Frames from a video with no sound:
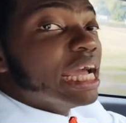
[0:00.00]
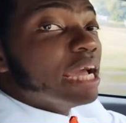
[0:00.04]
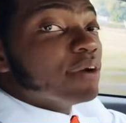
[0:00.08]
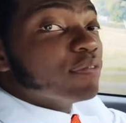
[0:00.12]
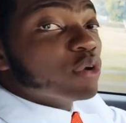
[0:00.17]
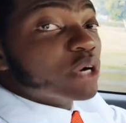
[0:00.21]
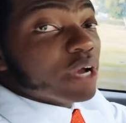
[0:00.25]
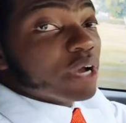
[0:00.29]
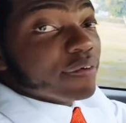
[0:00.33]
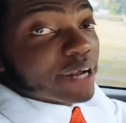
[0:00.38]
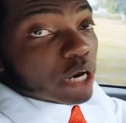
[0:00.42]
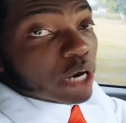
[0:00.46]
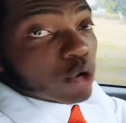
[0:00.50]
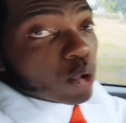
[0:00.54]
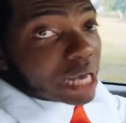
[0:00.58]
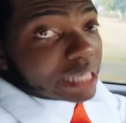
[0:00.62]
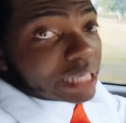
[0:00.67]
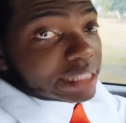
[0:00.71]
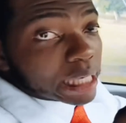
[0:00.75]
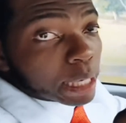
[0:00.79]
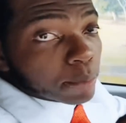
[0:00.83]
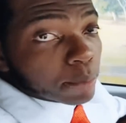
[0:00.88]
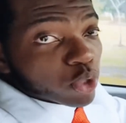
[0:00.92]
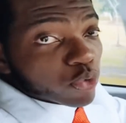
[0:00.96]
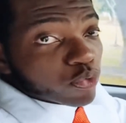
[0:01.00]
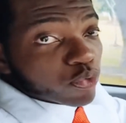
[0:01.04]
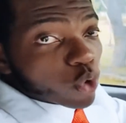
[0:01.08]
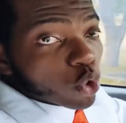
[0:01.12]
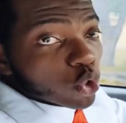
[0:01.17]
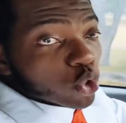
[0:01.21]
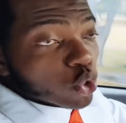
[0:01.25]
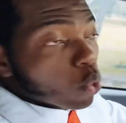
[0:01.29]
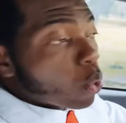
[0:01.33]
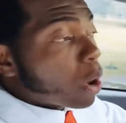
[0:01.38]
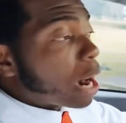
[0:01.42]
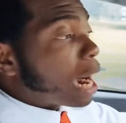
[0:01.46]
Even if they don't accept you
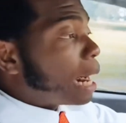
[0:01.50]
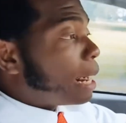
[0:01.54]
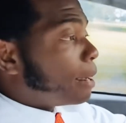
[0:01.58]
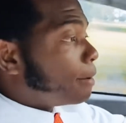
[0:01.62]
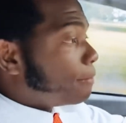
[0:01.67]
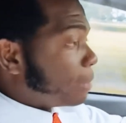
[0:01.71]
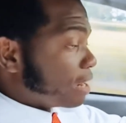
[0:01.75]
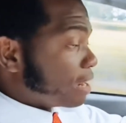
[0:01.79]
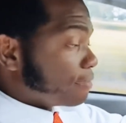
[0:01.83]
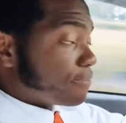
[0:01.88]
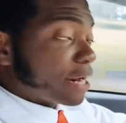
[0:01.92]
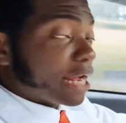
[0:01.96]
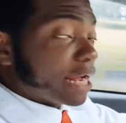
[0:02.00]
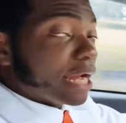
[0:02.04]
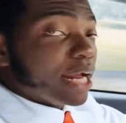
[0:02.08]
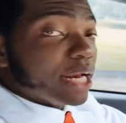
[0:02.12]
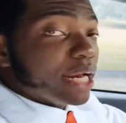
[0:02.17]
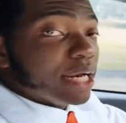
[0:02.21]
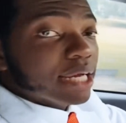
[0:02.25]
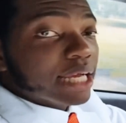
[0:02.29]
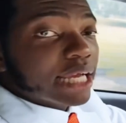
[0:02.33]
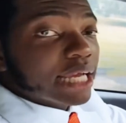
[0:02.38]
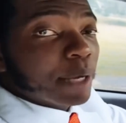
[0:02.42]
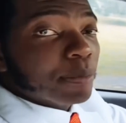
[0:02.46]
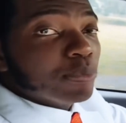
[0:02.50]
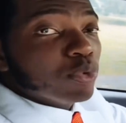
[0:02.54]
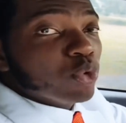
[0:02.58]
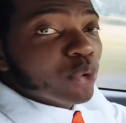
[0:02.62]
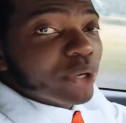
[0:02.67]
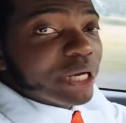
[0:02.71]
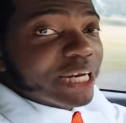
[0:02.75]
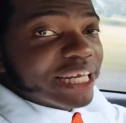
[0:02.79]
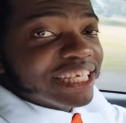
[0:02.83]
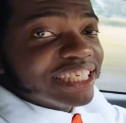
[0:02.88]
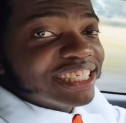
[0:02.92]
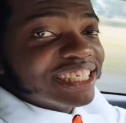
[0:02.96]
for who you are, my friend, keep
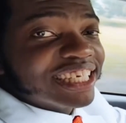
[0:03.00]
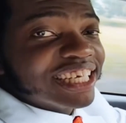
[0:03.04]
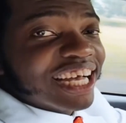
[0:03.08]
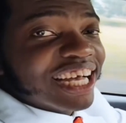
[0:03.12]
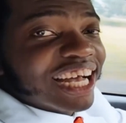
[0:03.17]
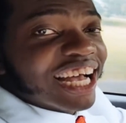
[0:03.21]
doing it.